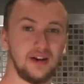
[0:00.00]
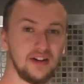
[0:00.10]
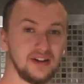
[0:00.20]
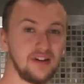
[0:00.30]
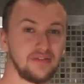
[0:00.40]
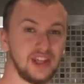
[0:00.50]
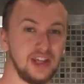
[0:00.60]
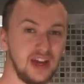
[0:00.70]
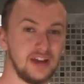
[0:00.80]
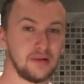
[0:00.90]
And now for the
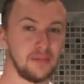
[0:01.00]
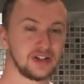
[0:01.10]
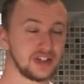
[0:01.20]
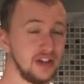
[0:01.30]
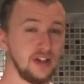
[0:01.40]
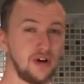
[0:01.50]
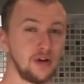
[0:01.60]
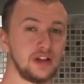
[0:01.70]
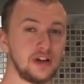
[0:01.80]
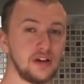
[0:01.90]
Jagermeister, you're
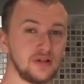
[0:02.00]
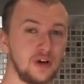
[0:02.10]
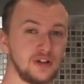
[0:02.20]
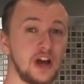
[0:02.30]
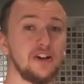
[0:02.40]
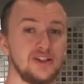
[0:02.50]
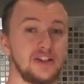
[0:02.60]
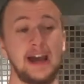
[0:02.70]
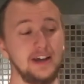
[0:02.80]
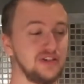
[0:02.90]
only going to want a
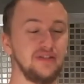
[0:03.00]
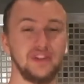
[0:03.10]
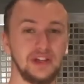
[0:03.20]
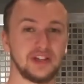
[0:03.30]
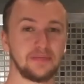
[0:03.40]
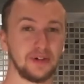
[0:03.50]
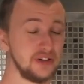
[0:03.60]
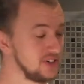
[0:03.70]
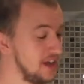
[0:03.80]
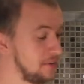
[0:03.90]
dash of this,
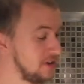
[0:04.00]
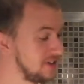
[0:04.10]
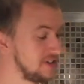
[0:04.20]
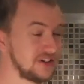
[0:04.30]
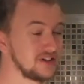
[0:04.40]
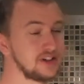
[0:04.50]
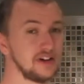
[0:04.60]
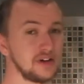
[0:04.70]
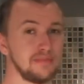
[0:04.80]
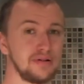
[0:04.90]
because otherwise it's just going
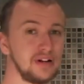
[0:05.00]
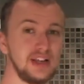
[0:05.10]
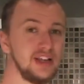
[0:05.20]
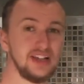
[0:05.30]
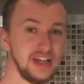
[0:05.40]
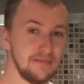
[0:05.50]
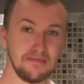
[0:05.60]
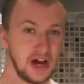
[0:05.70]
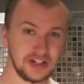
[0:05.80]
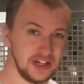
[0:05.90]
to completely
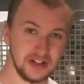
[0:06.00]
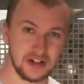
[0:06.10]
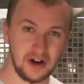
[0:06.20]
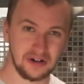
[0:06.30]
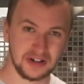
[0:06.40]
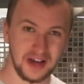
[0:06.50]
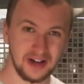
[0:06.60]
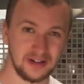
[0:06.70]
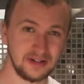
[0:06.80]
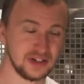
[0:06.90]
muddy your
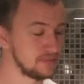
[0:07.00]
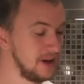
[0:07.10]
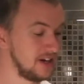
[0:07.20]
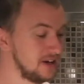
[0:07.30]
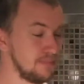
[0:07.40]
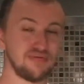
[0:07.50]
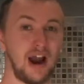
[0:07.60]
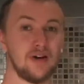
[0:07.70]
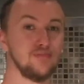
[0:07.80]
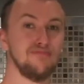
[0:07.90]
cocktail and just make it a
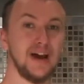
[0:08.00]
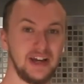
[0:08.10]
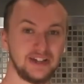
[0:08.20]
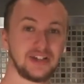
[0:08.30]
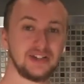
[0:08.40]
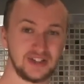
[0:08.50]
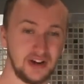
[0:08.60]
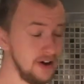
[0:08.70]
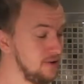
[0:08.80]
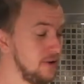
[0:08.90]
brown mess.
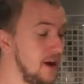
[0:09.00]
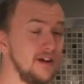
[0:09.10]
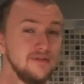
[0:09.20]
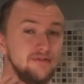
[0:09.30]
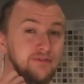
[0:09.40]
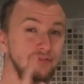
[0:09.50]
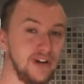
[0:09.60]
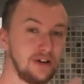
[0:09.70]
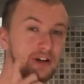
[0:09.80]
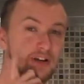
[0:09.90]
So,
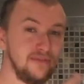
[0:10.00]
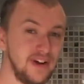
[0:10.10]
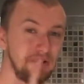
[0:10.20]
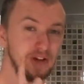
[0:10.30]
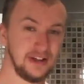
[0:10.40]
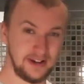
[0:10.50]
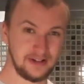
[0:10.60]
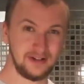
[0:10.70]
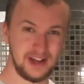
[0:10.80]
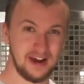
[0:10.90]
very, very
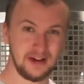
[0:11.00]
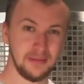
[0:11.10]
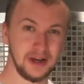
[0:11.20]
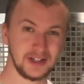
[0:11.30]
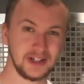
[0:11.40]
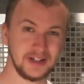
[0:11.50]
little Jagermeister.